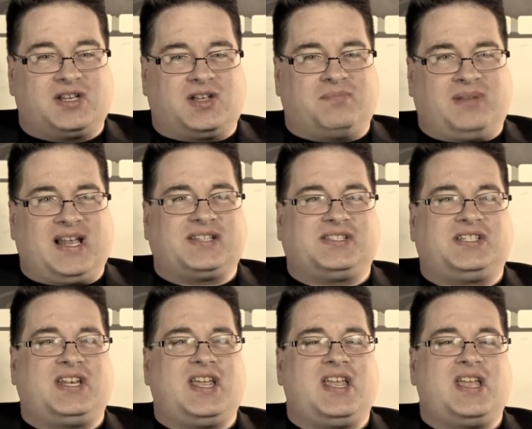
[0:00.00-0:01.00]

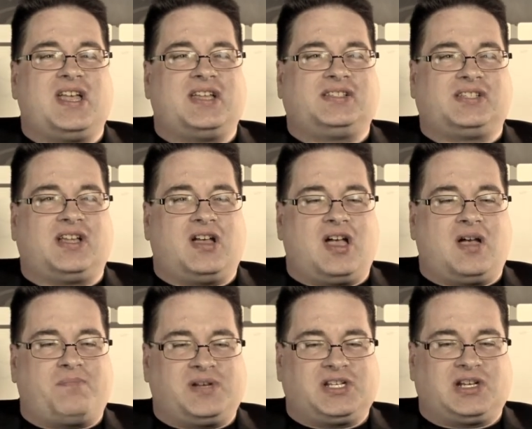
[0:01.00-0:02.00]
complexity is
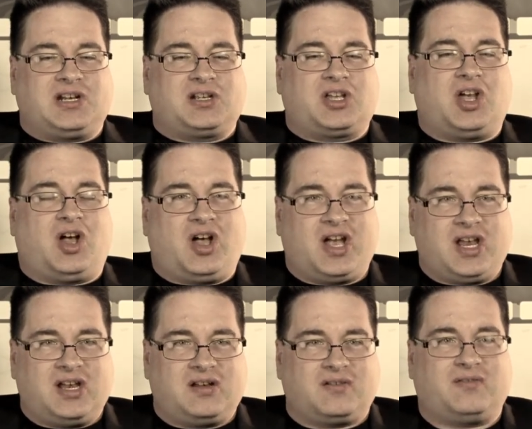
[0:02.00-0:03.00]
a particular
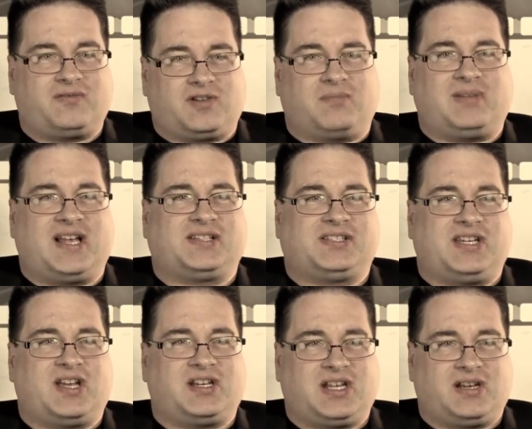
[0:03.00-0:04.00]
kind of
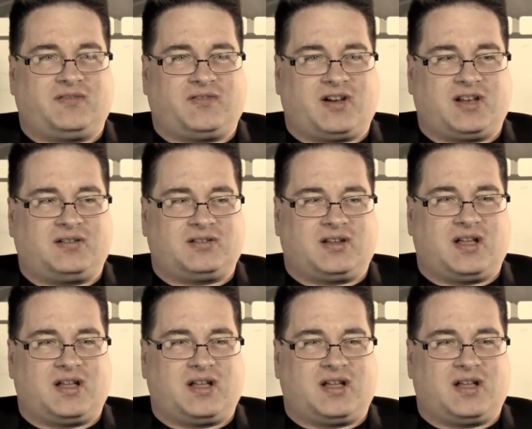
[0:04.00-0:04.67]
complexity identified